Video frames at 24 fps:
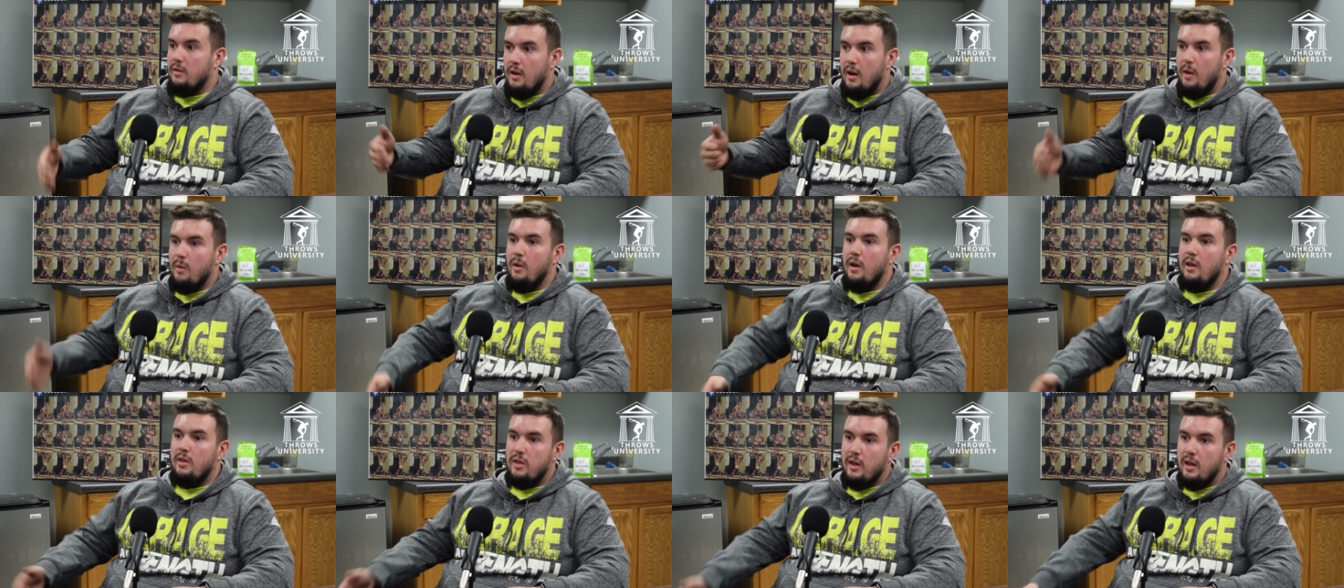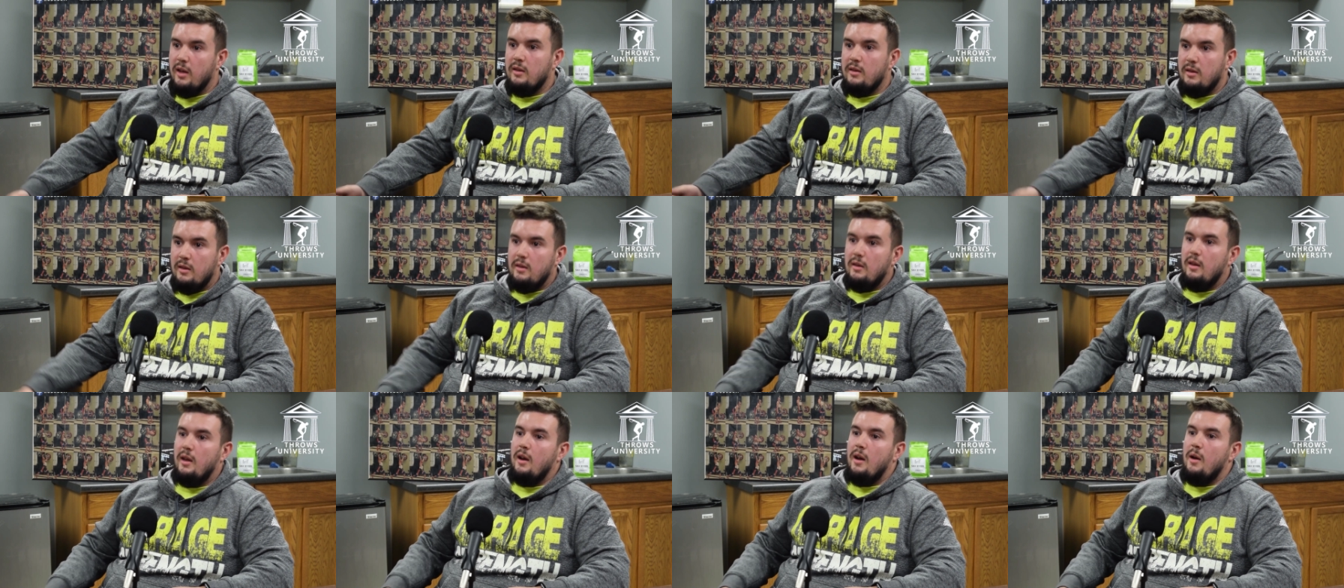I, I think
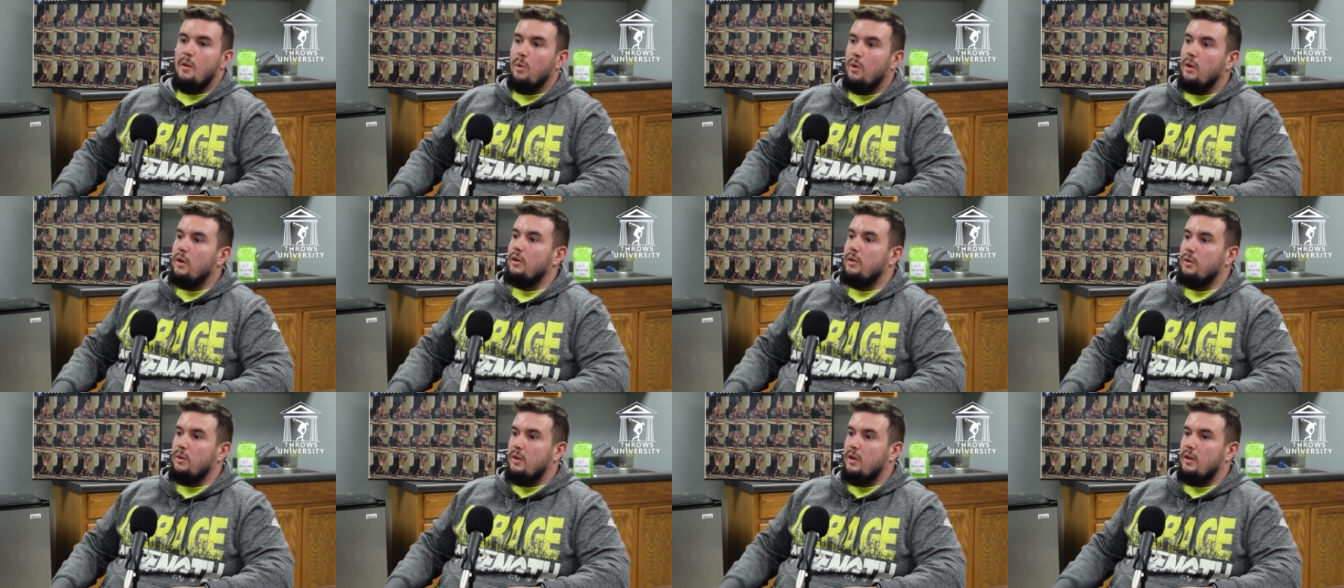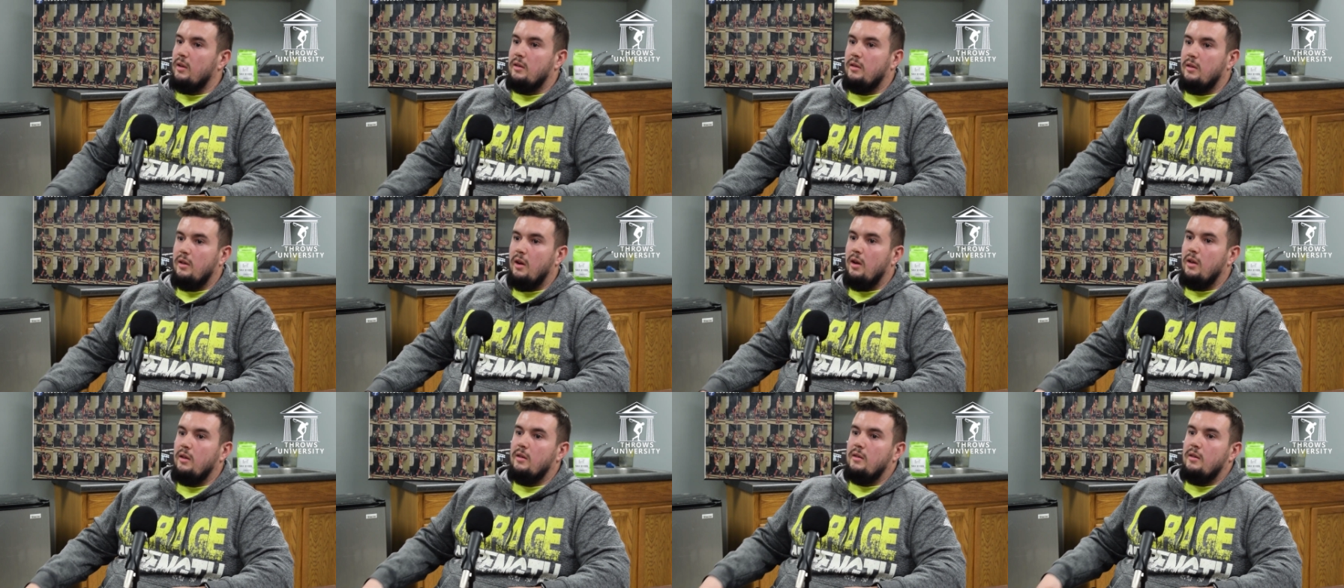like I want to do this
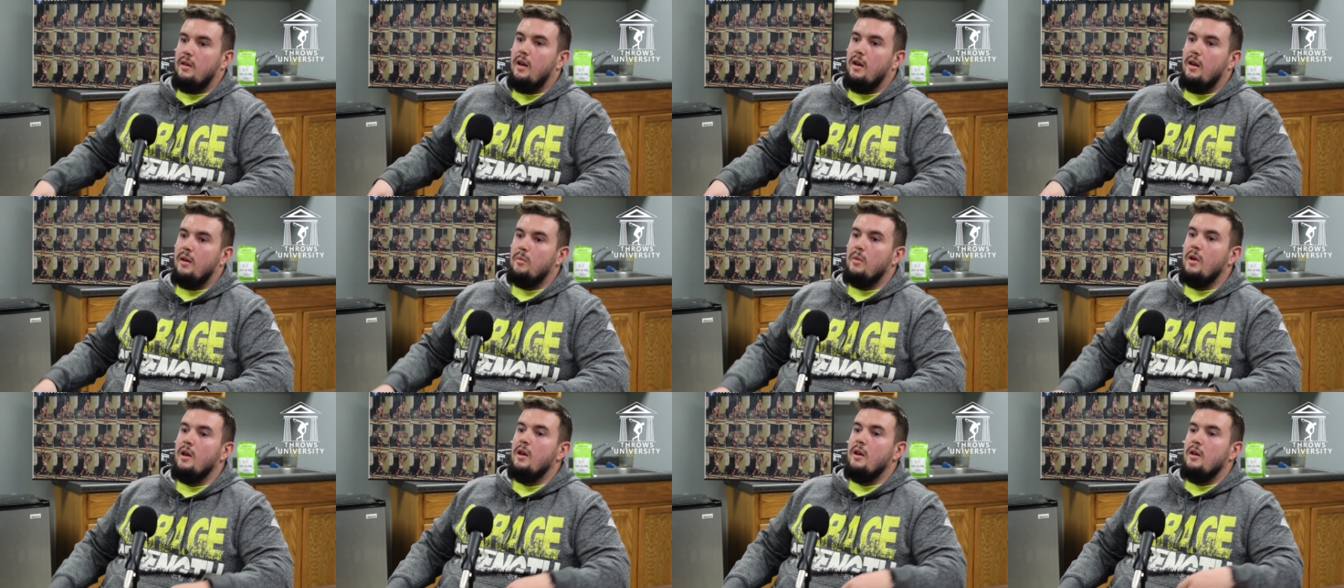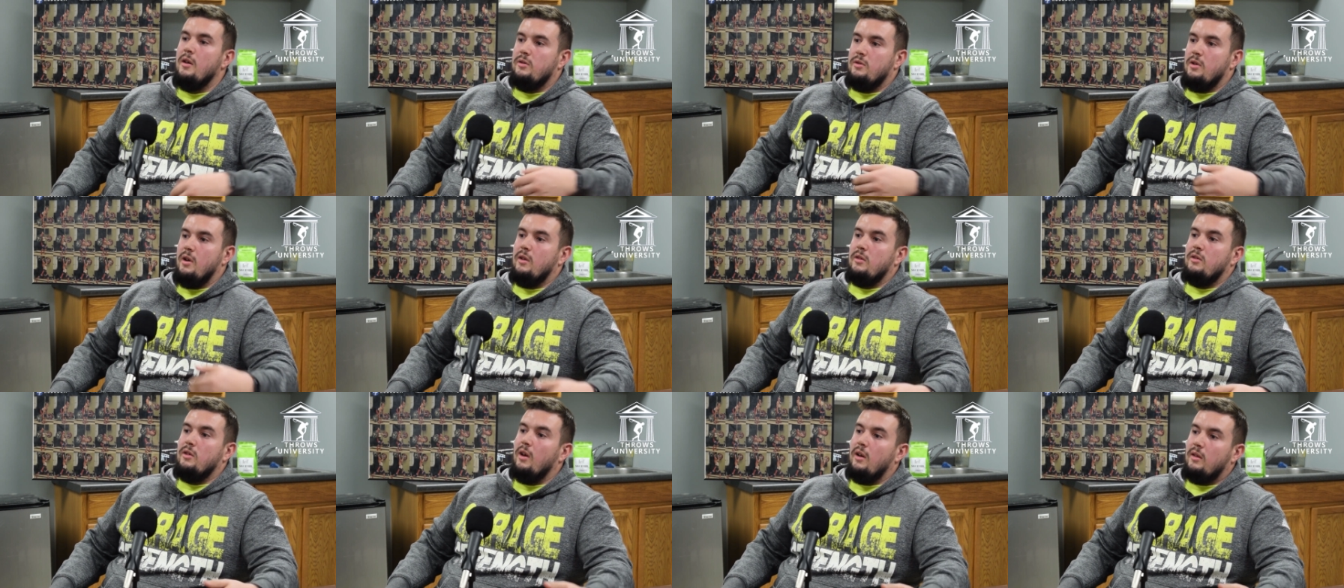all the time,
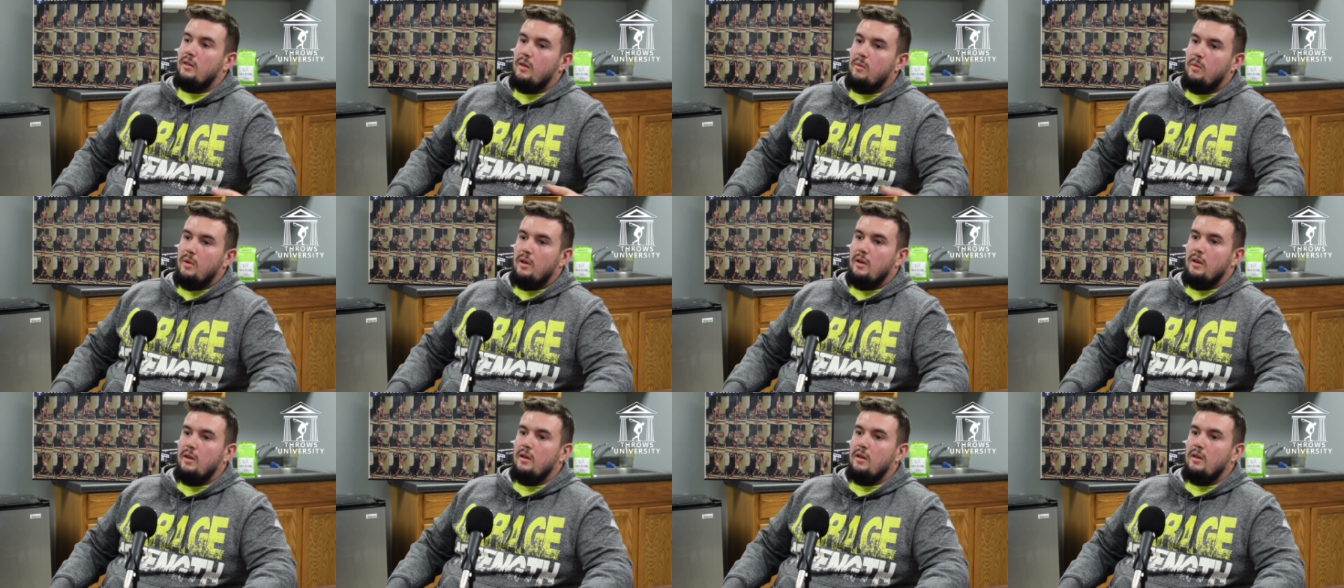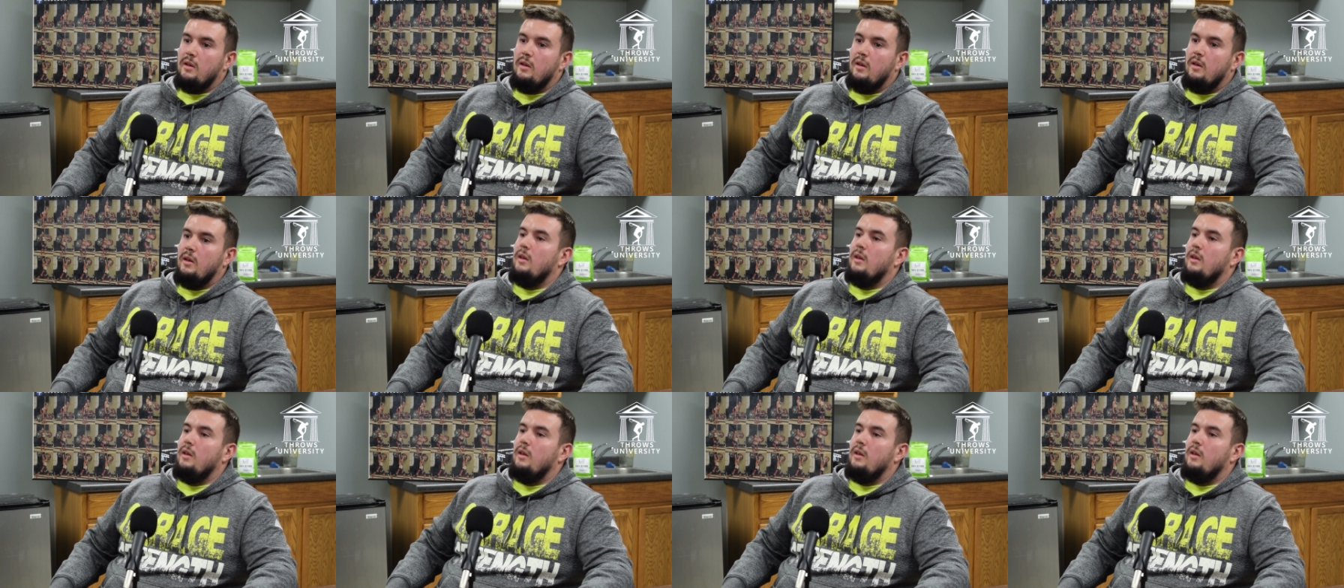trying to talk them into,